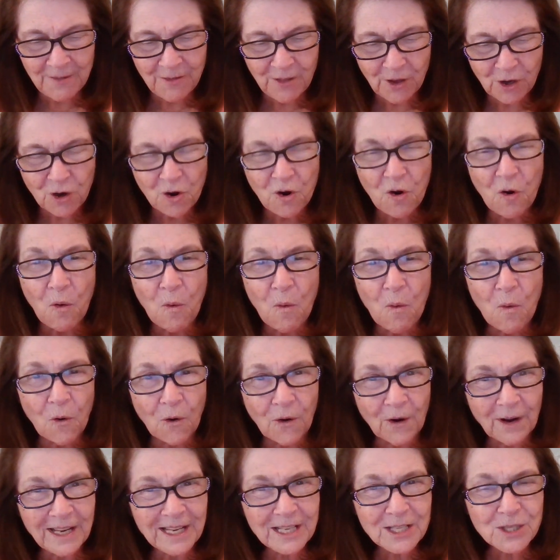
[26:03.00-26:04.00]
in the
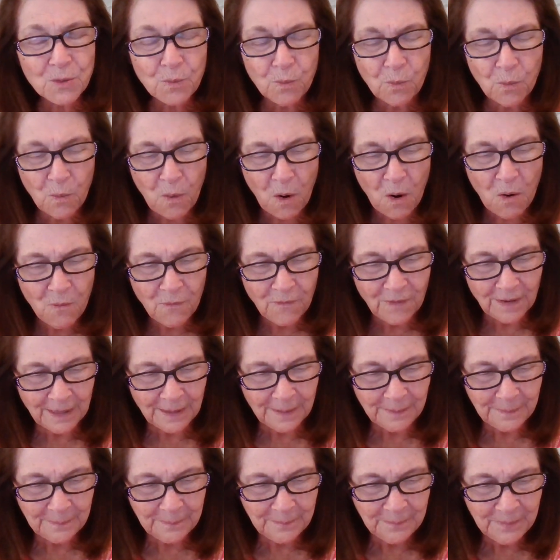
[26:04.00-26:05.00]
core is
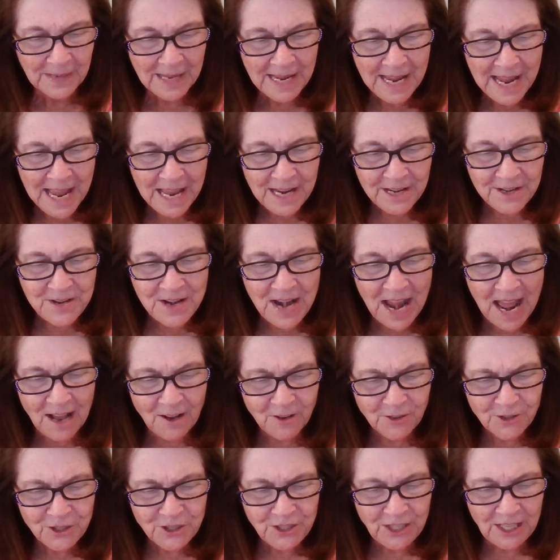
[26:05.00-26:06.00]
woven.
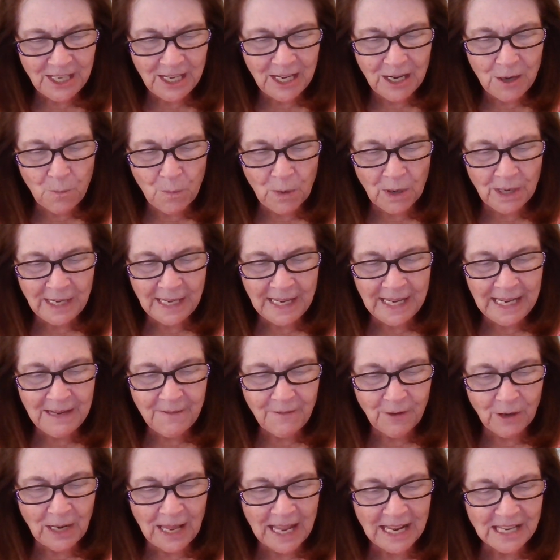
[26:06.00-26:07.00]
Now, seeing what
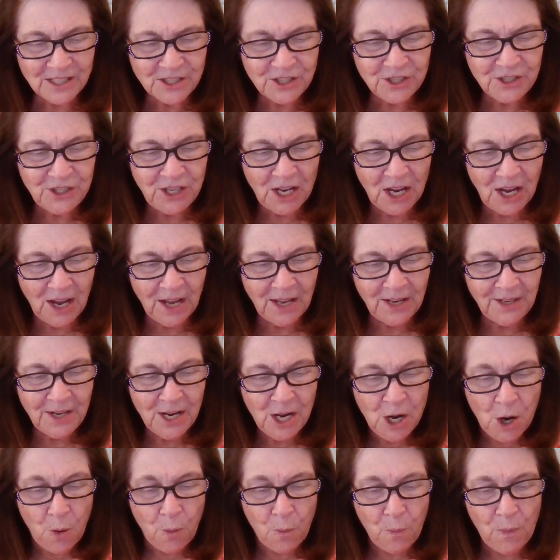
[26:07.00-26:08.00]
evil has done,
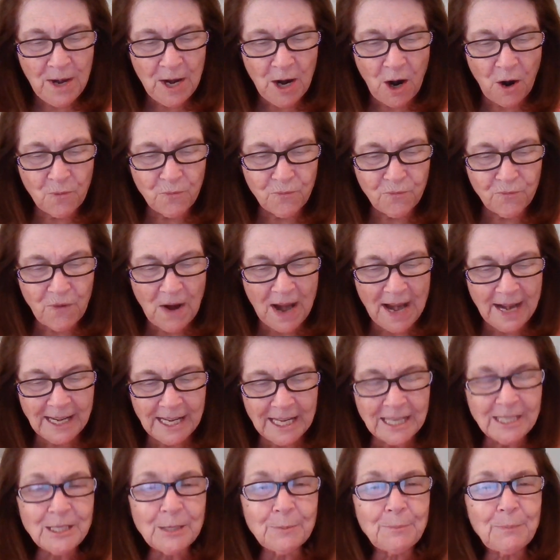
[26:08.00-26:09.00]
we are
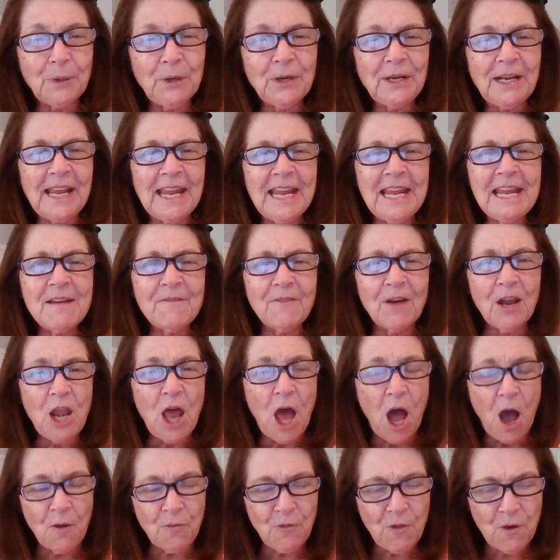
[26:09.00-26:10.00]
ready to put evil
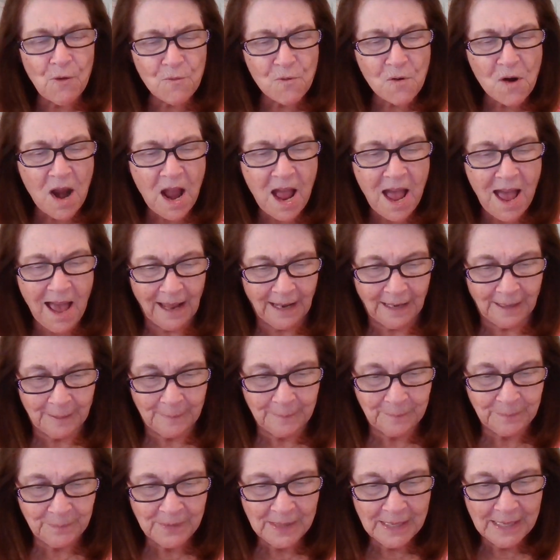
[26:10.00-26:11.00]
on the
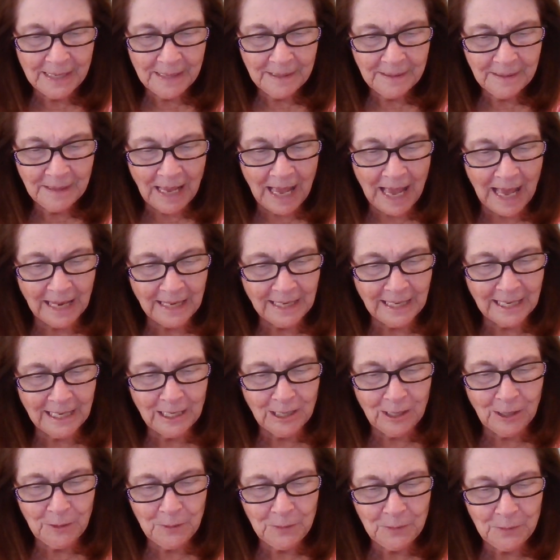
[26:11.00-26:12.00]
run.
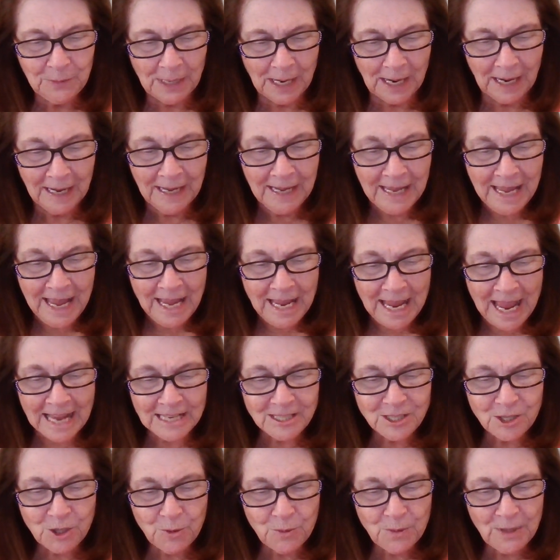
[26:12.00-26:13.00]
Hallelujah.
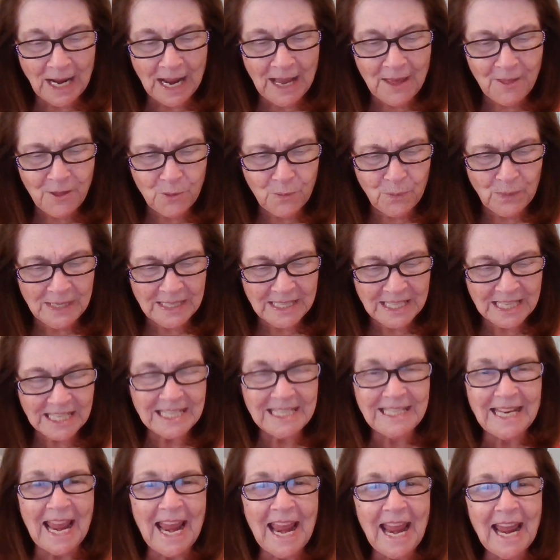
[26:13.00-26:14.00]
As together we
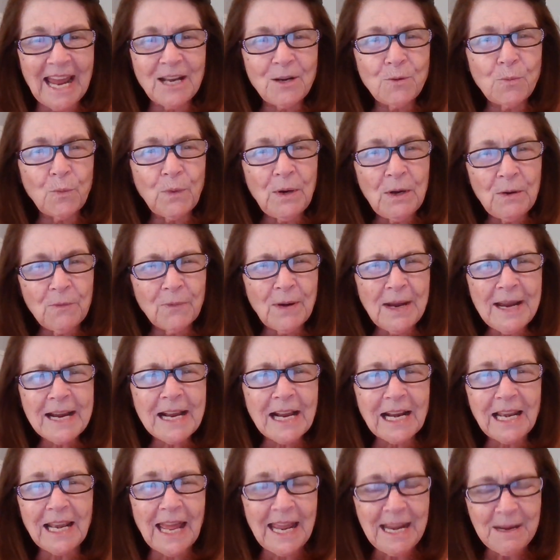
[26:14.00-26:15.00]
stand, we
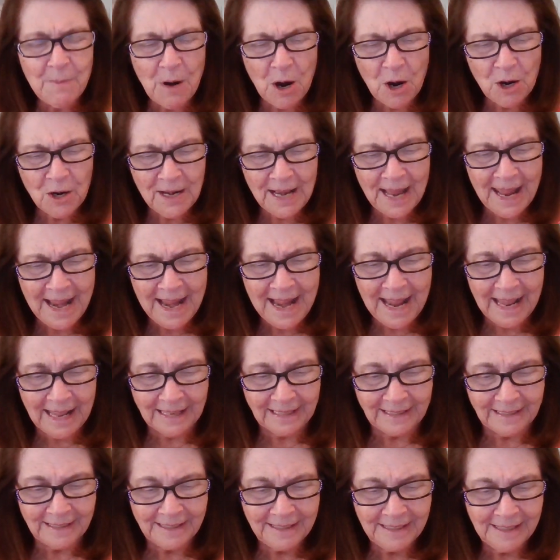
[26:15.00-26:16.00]
reclaim our
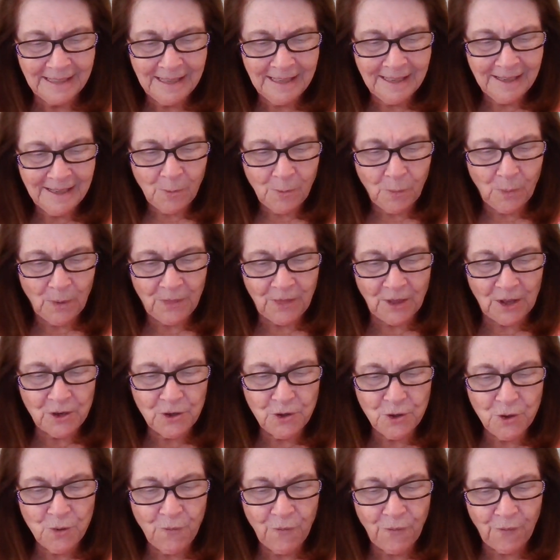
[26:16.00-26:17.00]
land with a
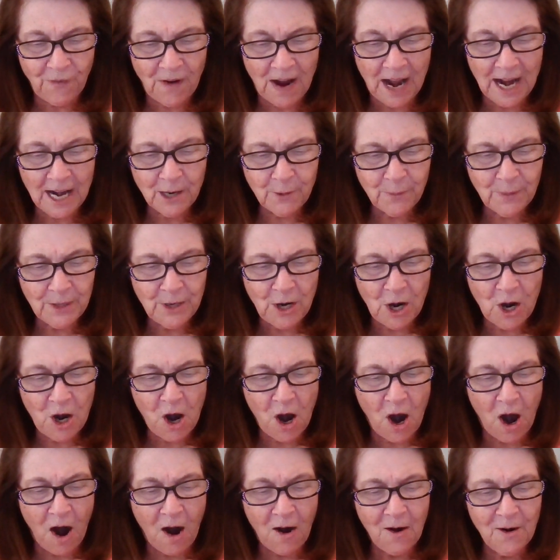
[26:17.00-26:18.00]
new fire in our
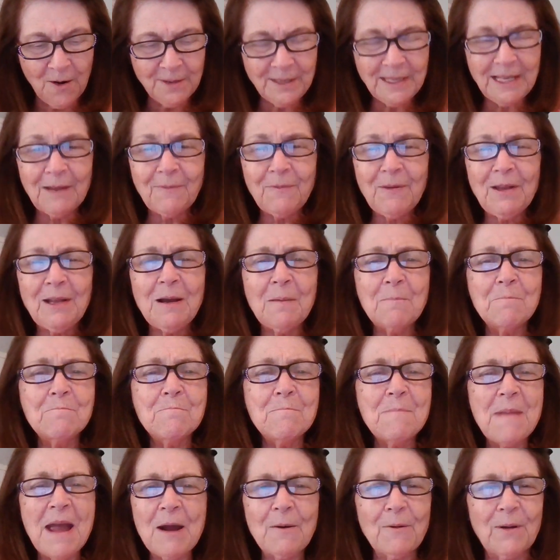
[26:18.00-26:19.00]
heart, giving
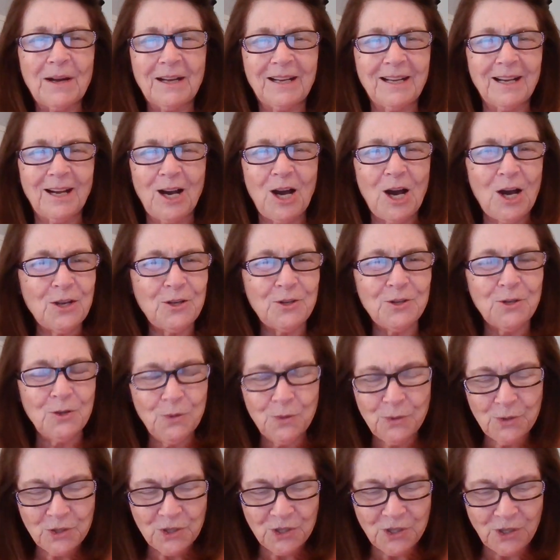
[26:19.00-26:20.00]
America a
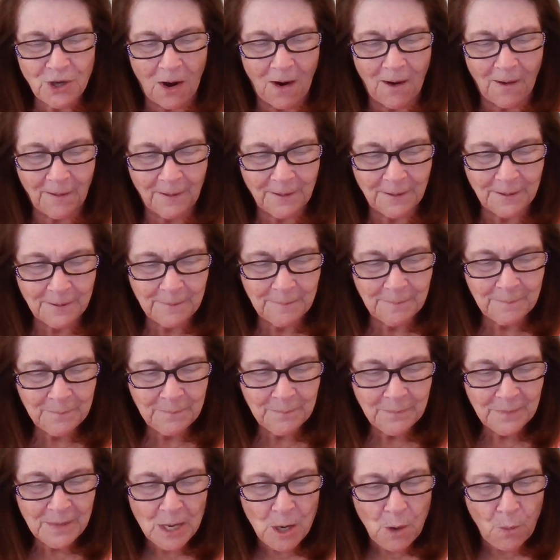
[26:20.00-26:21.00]
new start.
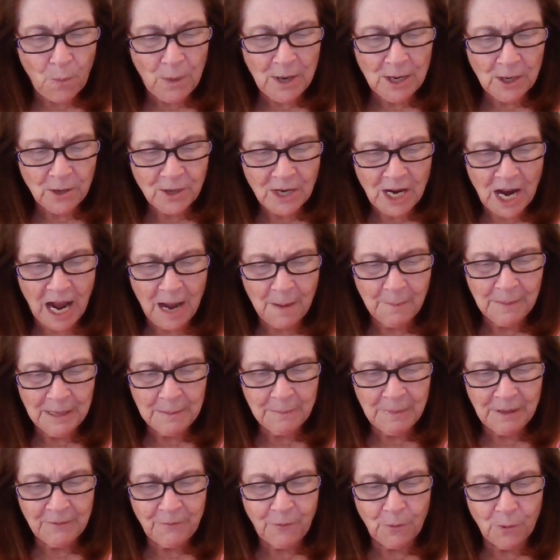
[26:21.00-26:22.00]
We are
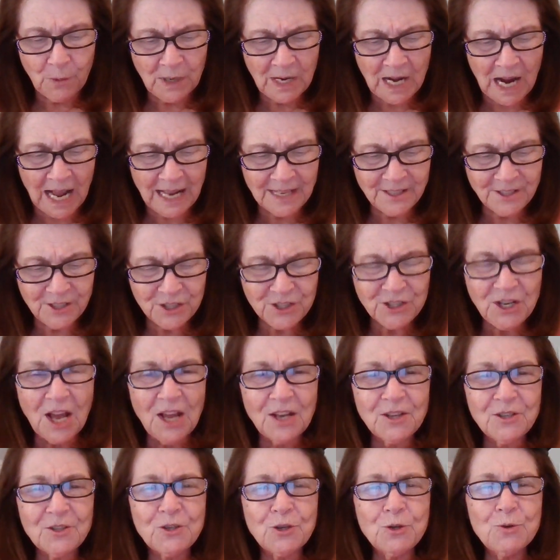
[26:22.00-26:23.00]
coming before God's
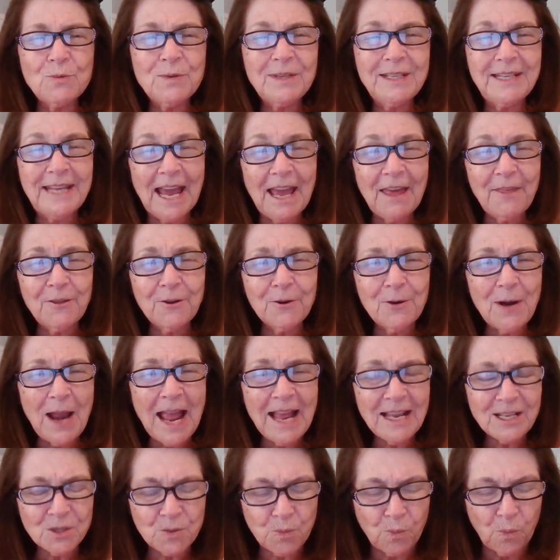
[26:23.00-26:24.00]
Son together
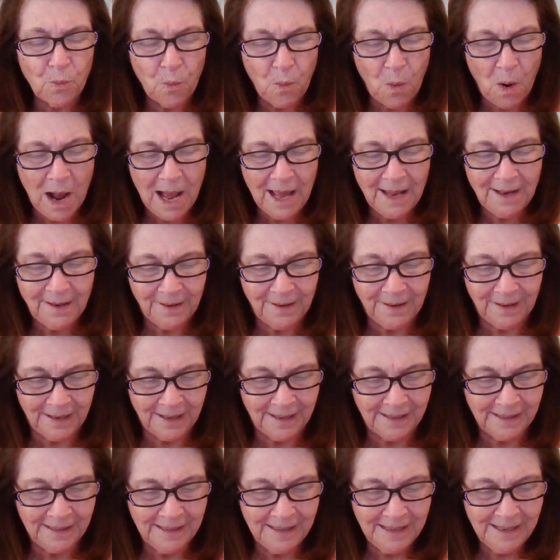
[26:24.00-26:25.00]
as
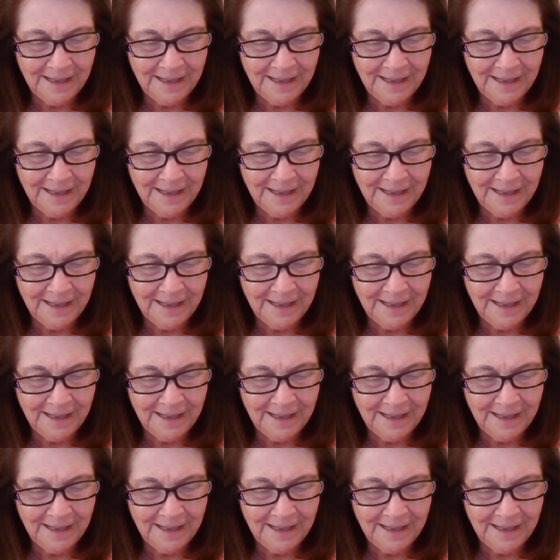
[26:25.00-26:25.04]
one,